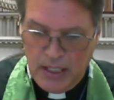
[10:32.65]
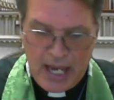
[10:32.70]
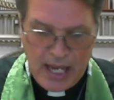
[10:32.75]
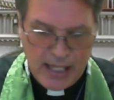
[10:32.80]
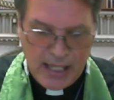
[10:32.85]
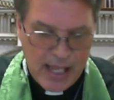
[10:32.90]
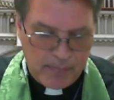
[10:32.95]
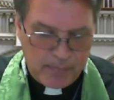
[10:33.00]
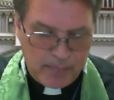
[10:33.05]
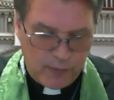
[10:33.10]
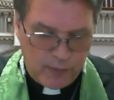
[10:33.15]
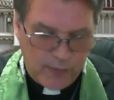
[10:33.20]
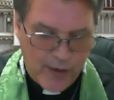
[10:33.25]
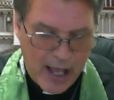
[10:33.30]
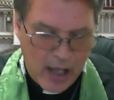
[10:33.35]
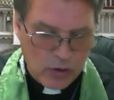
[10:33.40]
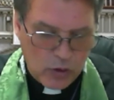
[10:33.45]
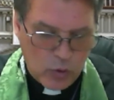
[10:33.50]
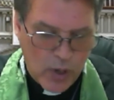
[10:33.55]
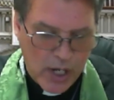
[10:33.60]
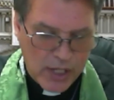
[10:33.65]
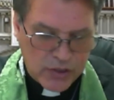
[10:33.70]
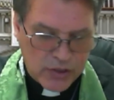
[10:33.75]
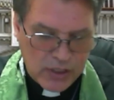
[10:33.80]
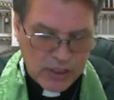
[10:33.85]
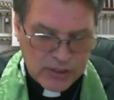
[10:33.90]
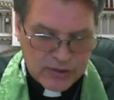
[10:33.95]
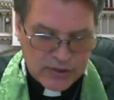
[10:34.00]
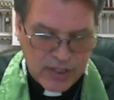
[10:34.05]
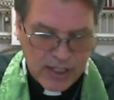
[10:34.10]
And that profound question
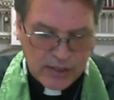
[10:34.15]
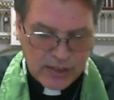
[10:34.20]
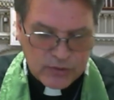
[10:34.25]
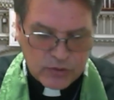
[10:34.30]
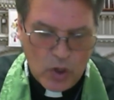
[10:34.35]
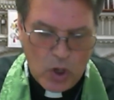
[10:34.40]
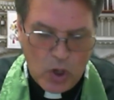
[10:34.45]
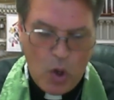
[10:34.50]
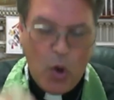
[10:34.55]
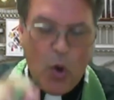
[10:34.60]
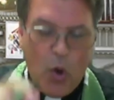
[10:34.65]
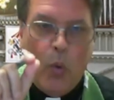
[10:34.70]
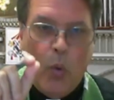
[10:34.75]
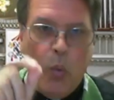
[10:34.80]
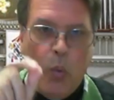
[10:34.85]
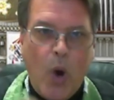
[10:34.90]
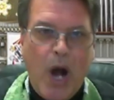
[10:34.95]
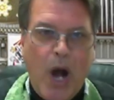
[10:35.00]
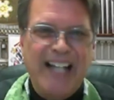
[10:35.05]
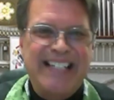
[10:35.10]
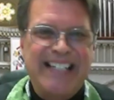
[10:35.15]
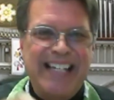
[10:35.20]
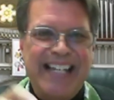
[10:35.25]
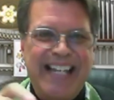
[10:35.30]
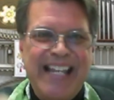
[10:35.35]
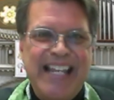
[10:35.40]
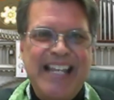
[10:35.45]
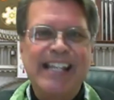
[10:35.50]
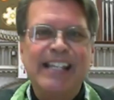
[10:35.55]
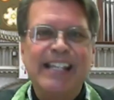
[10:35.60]
is this: what
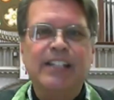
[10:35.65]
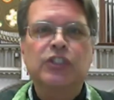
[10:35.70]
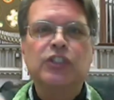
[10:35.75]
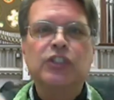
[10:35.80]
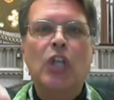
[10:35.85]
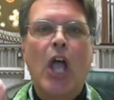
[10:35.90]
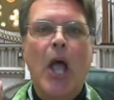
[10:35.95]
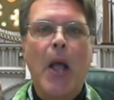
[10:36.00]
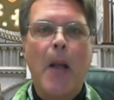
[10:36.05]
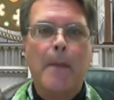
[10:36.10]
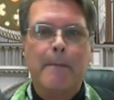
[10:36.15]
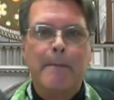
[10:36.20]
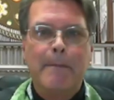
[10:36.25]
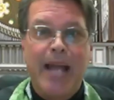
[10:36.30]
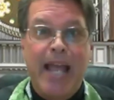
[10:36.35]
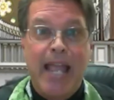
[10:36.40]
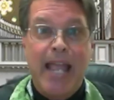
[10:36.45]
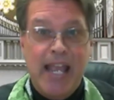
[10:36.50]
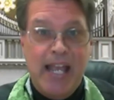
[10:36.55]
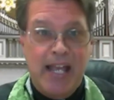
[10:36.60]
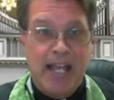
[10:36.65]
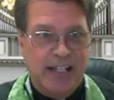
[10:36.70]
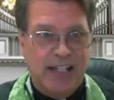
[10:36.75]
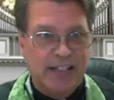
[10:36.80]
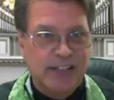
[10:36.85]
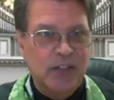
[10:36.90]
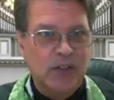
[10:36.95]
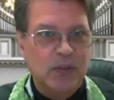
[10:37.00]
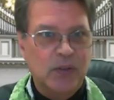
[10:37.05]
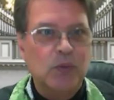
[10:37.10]
is man?
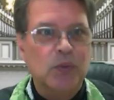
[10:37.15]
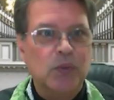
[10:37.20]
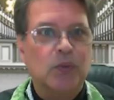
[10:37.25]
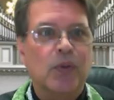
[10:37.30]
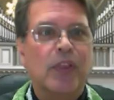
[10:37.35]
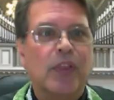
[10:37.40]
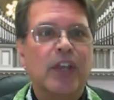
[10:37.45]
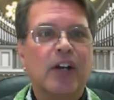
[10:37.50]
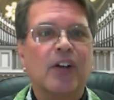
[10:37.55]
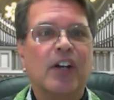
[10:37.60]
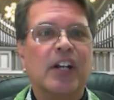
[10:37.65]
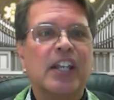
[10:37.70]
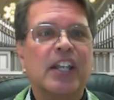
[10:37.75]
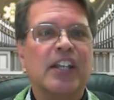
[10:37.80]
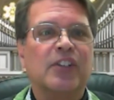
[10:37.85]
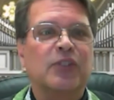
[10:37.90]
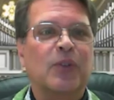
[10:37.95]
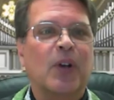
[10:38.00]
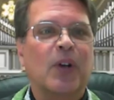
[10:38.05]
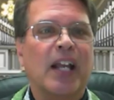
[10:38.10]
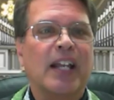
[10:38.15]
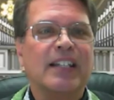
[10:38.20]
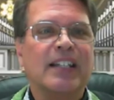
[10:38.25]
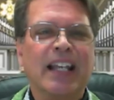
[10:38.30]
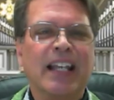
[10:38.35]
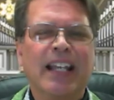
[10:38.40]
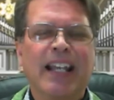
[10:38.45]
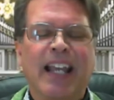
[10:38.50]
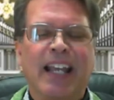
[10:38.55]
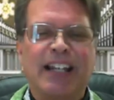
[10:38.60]
Ooh, there it is, right?
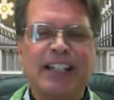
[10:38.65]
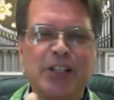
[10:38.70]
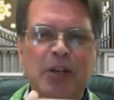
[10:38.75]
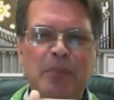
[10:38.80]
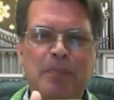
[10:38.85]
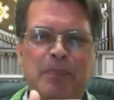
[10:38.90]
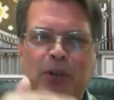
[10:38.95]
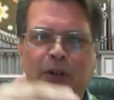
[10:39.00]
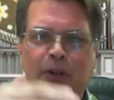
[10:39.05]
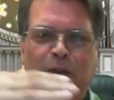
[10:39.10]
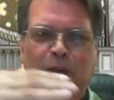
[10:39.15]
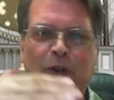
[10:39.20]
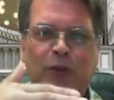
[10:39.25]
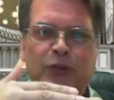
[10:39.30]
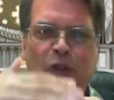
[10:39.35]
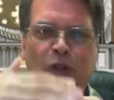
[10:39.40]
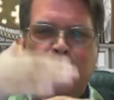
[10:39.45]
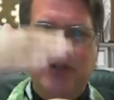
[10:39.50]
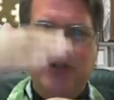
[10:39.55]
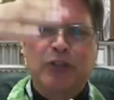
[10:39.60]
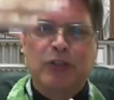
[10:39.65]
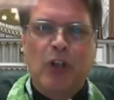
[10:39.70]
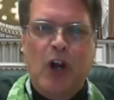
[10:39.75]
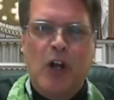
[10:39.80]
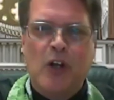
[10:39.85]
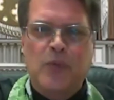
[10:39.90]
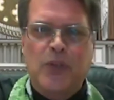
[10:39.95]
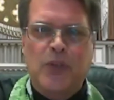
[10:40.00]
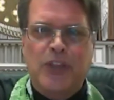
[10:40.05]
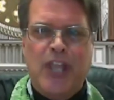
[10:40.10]
And isn't it beautiful? So we
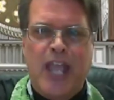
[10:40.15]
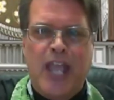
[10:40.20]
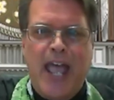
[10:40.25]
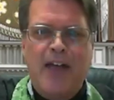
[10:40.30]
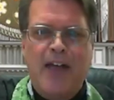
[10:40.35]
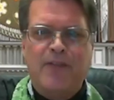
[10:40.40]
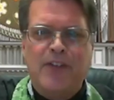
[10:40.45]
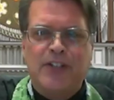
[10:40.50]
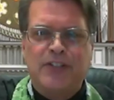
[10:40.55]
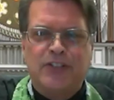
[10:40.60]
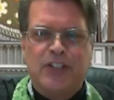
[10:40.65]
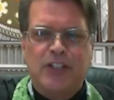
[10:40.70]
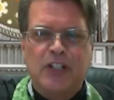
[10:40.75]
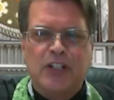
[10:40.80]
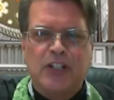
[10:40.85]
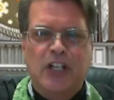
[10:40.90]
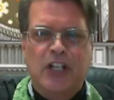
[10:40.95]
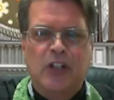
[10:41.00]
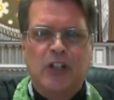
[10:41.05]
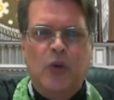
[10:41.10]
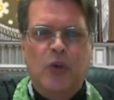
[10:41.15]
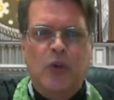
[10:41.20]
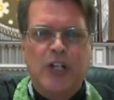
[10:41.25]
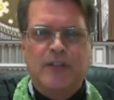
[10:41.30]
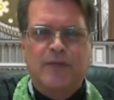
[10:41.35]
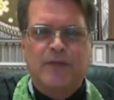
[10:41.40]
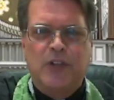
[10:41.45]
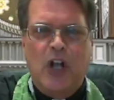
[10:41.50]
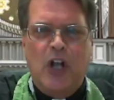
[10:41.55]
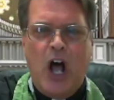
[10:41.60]
start with the heavens and the glory
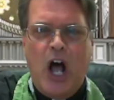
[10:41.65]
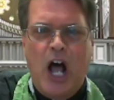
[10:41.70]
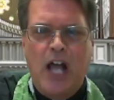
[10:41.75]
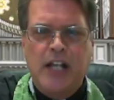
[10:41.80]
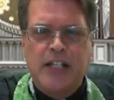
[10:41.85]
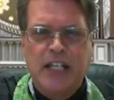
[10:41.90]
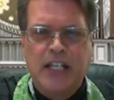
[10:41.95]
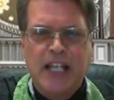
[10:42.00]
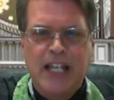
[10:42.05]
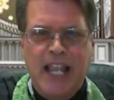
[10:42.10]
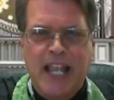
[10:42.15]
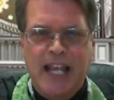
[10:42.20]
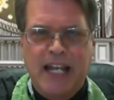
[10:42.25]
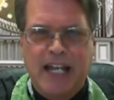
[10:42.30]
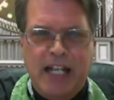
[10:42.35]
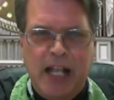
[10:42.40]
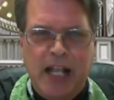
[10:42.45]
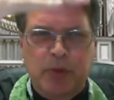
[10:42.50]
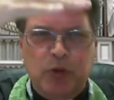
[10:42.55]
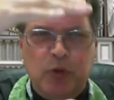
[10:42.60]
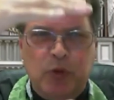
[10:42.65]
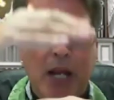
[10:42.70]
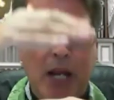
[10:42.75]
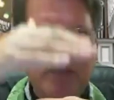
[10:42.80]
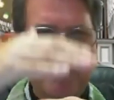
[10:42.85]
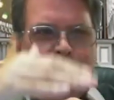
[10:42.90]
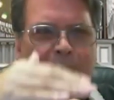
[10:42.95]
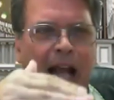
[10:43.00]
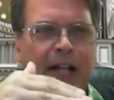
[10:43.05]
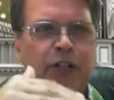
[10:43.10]
of God, and it comes
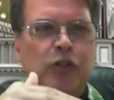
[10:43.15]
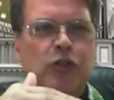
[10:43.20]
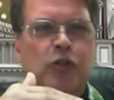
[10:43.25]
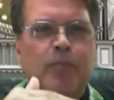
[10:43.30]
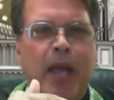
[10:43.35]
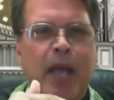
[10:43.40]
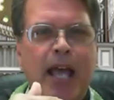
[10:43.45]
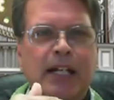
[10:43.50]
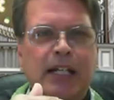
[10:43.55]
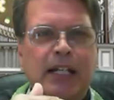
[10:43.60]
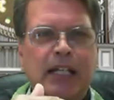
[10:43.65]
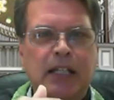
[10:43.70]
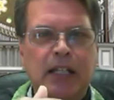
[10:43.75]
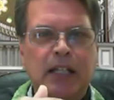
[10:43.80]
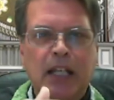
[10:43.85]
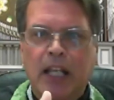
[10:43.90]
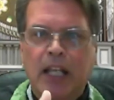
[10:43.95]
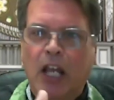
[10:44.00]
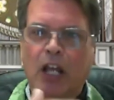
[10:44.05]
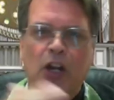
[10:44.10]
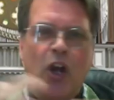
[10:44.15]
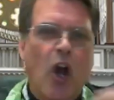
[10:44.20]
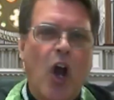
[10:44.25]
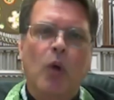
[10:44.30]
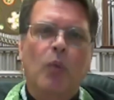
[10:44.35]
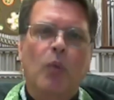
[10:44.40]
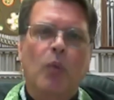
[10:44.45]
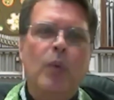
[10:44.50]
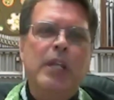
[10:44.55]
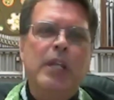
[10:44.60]
right back to humanity. And
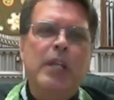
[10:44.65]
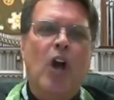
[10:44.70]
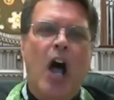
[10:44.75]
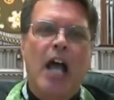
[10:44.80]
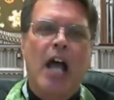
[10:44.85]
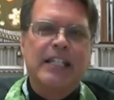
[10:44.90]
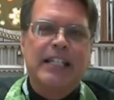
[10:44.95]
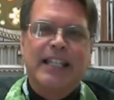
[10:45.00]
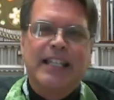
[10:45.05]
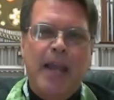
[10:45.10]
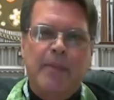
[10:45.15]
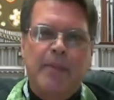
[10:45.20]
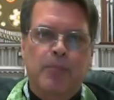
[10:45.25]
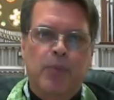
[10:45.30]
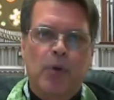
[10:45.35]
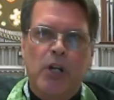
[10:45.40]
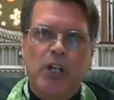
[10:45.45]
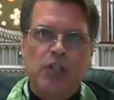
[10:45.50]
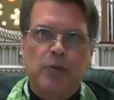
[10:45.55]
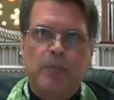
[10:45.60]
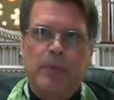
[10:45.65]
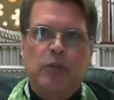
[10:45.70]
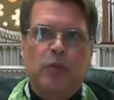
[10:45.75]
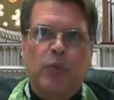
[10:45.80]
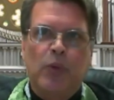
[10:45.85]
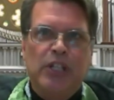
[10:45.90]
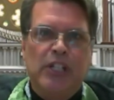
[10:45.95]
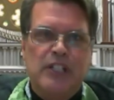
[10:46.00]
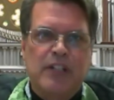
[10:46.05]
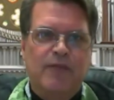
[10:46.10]
are we not that bridge
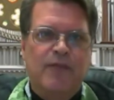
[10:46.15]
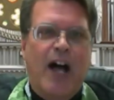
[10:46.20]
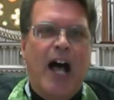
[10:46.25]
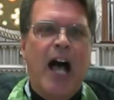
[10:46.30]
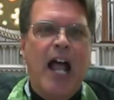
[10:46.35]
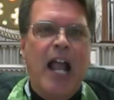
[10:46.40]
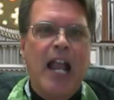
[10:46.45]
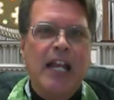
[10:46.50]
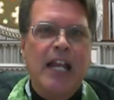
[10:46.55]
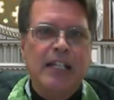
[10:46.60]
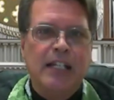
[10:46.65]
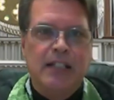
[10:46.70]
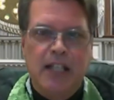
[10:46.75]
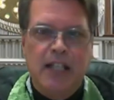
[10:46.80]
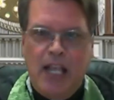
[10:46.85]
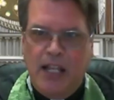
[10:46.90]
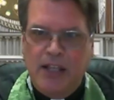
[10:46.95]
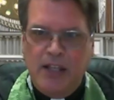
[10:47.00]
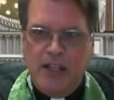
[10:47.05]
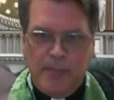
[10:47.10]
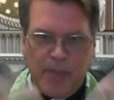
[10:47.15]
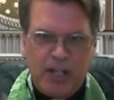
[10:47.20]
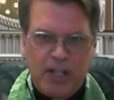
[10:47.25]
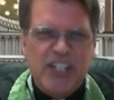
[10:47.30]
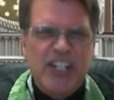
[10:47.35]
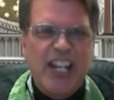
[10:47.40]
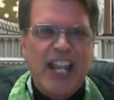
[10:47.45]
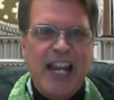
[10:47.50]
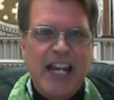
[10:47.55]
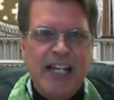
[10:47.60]
between the divine and the
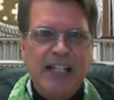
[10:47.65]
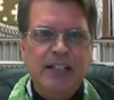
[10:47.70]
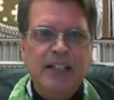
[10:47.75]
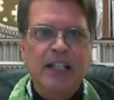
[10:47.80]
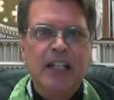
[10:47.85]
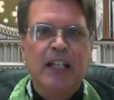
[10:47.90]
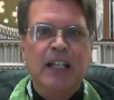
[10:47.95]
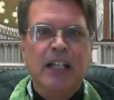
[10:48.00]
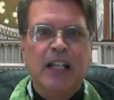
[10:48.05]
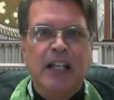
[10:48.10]
mundane?